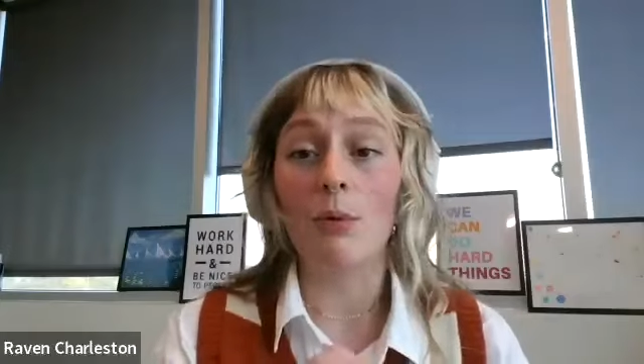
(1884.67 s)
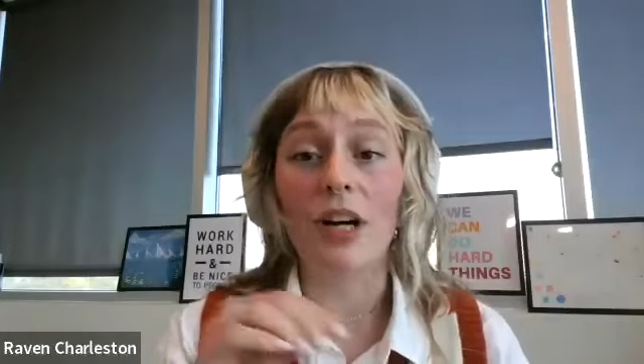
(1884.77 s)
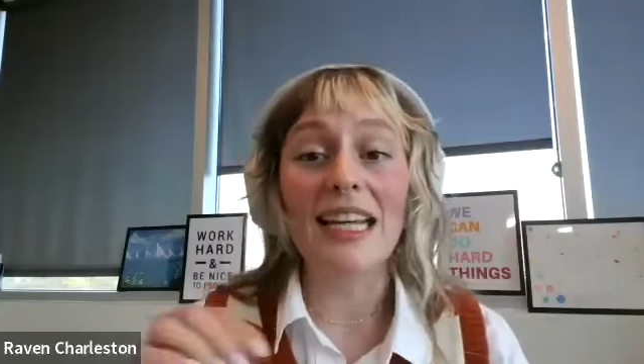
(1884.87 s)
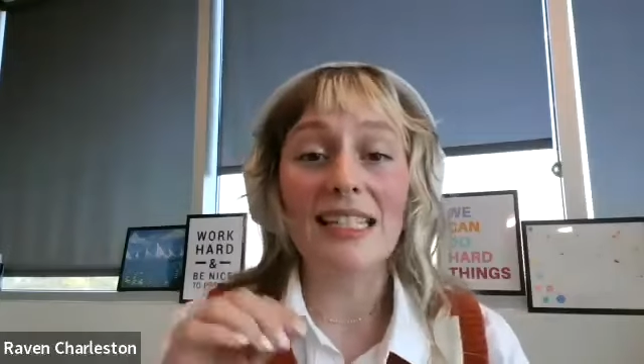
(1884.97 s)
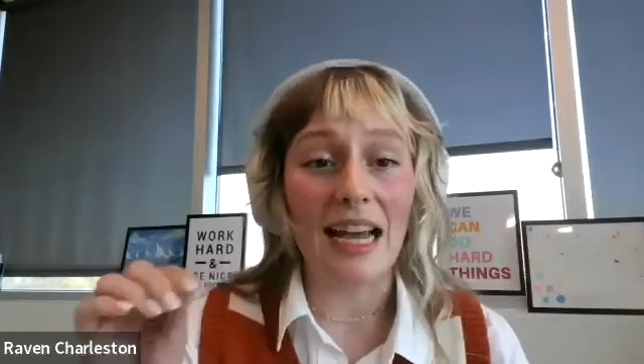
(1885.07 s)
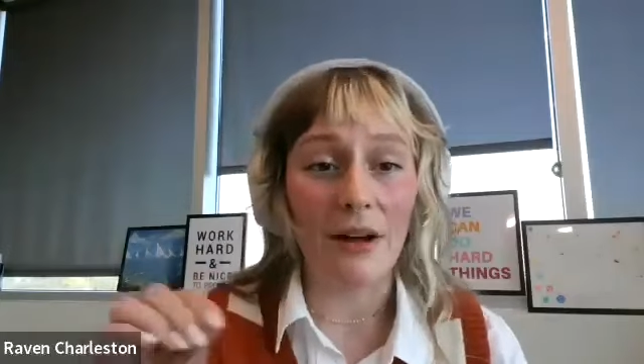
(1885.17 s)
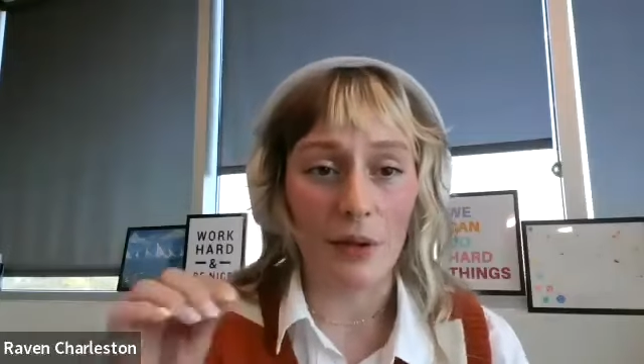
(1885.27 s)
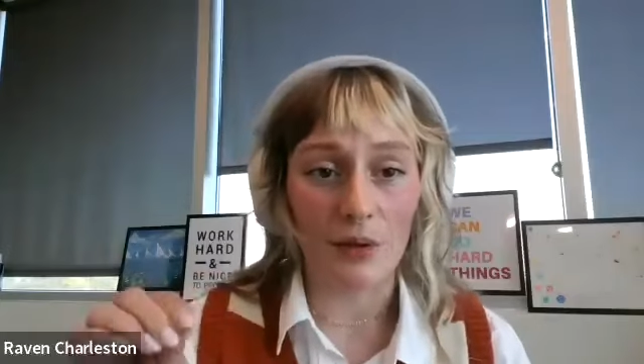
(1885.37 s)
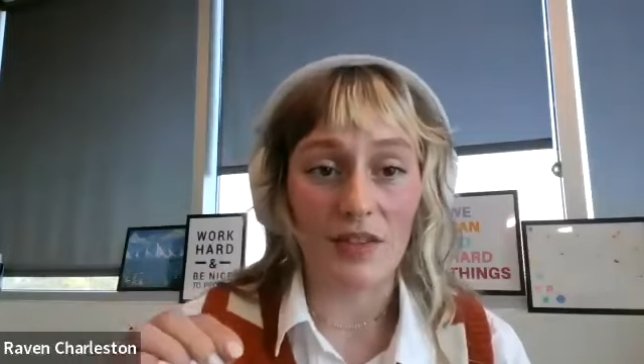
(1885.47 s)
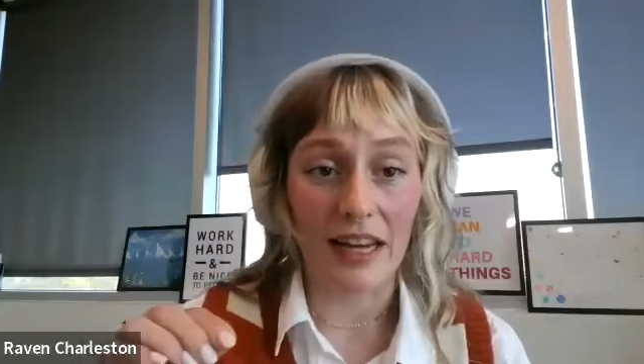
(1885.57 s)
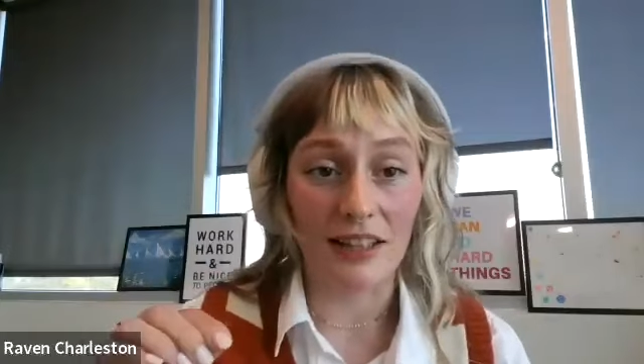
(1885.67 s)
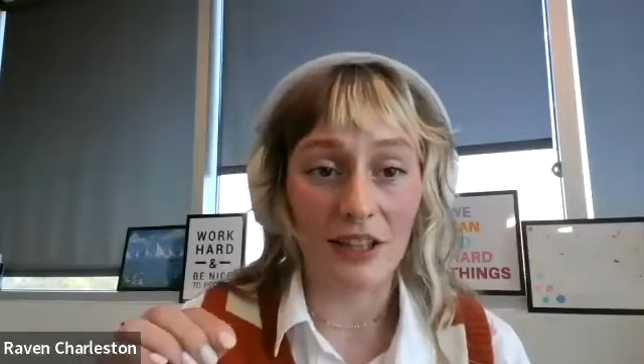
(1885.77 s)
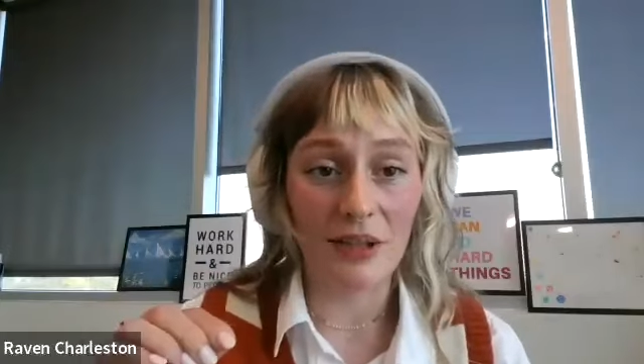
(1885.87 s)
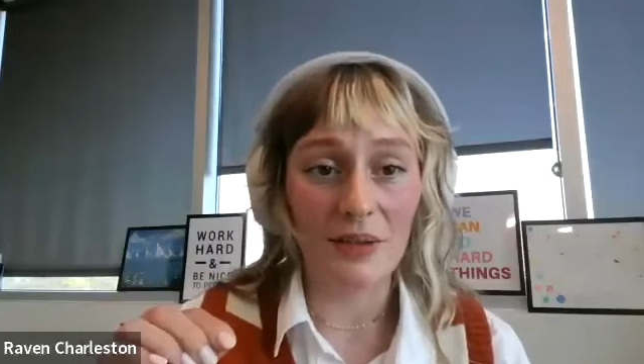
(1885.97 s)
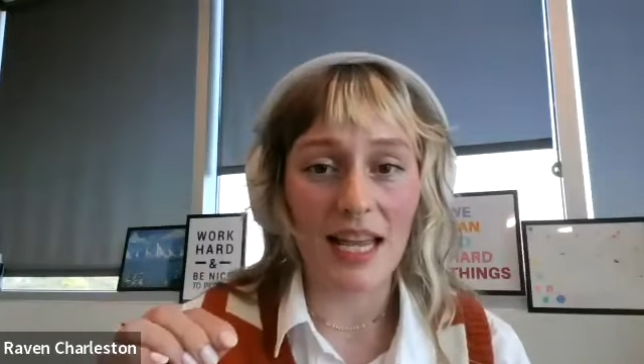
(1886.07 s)
break down those
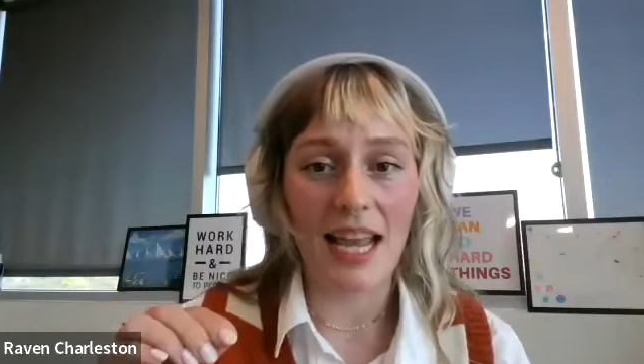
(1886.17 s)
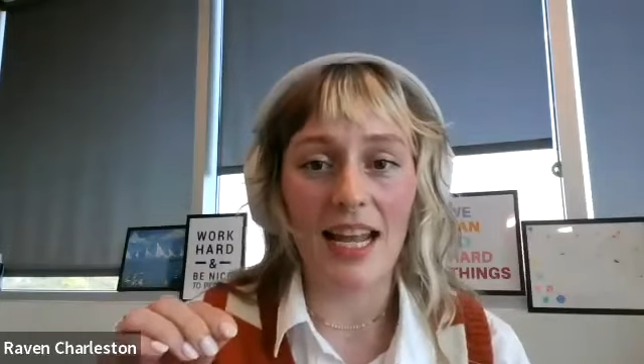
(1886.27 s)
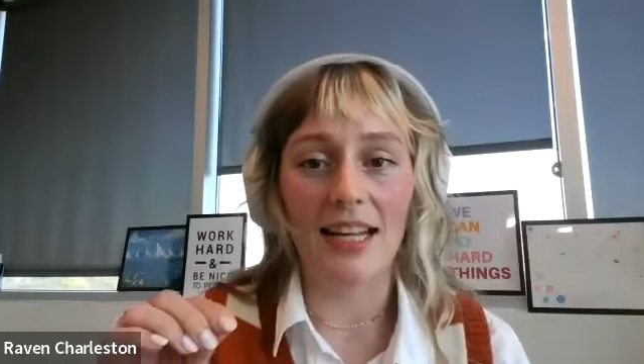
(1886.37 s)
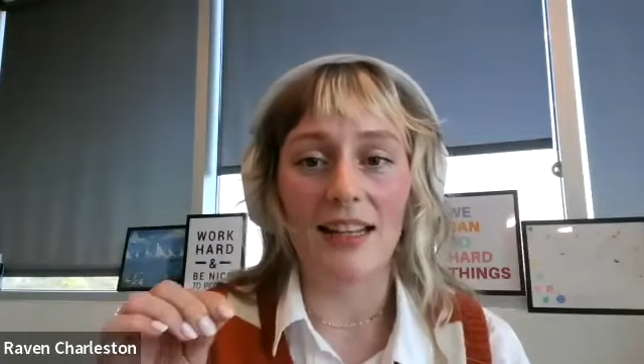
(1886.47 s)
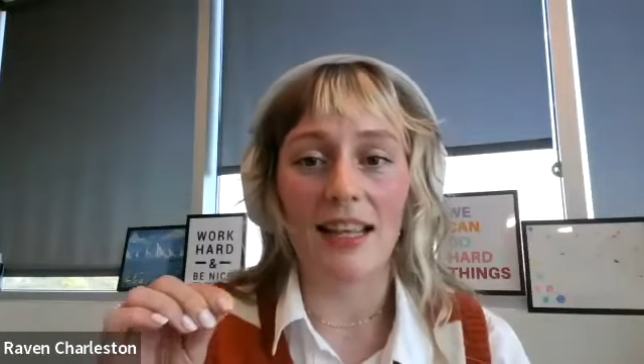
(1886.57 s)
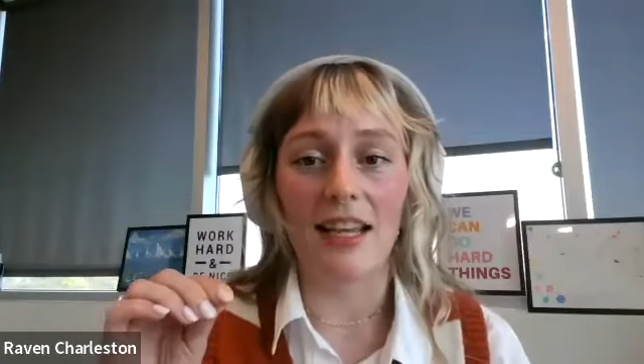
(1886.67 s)
silos and